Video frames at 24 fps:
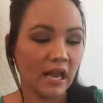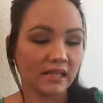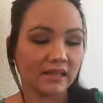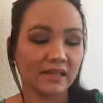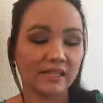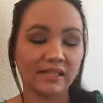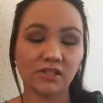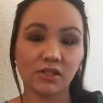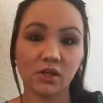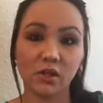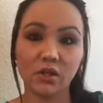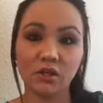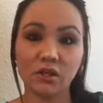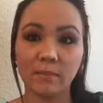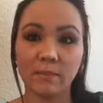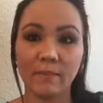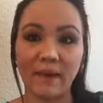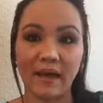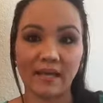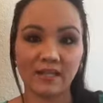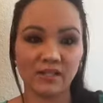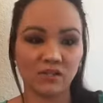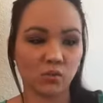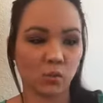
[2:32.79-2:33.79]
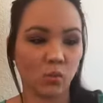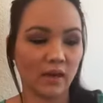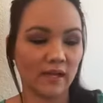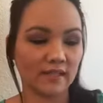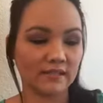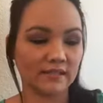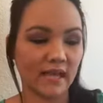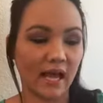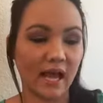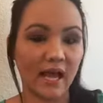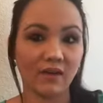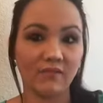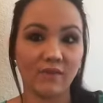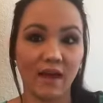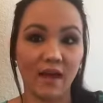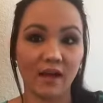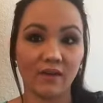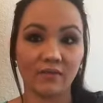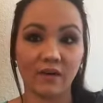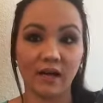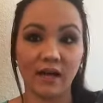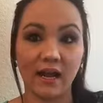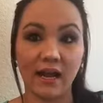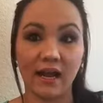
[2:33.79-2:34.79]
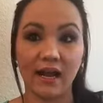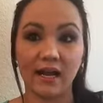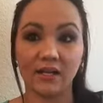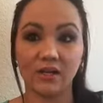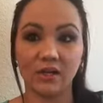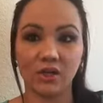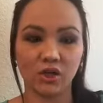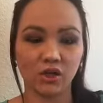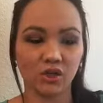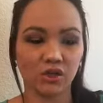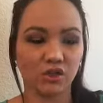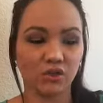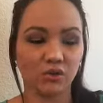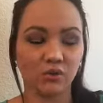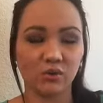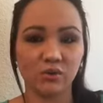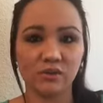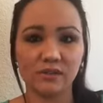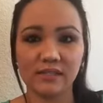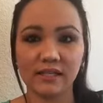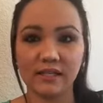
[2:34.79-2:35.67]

these are the best ones I've ever had or used.